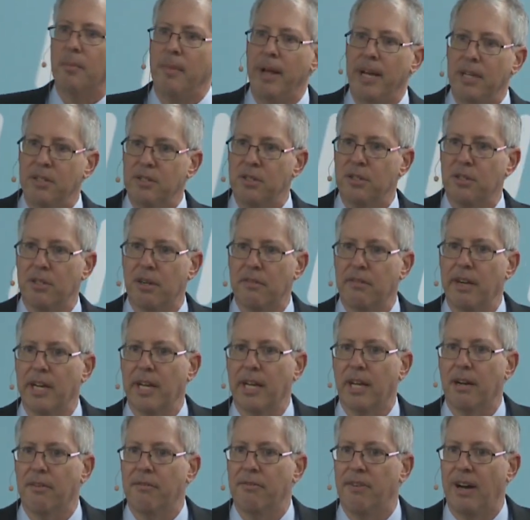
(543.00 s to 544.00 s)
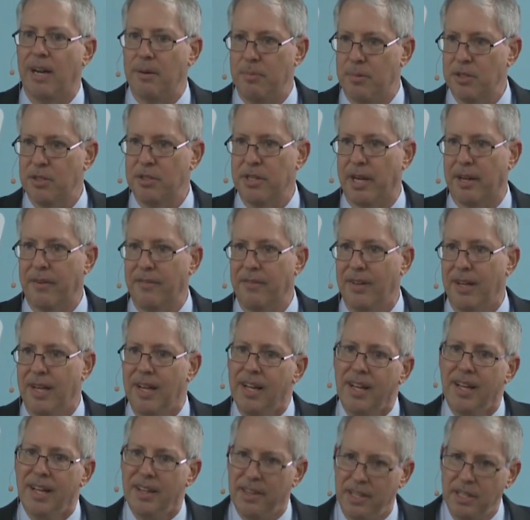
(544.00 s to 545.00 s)
the masters are running at a 5%.
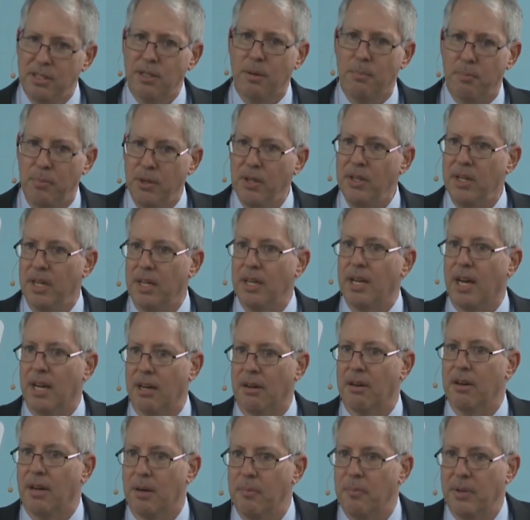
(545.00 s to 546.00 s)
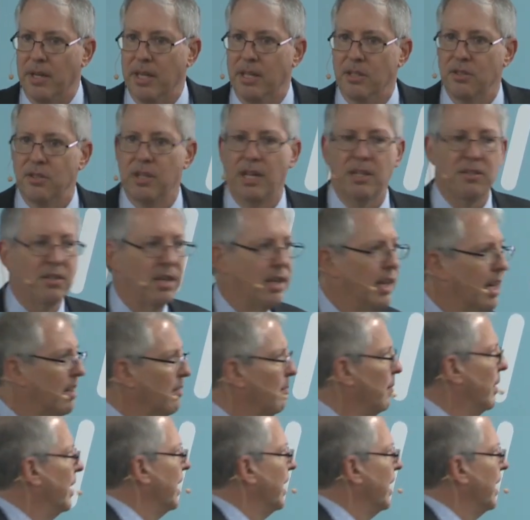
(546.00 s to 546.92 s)
These are billion-dollar companies, so that's a lot of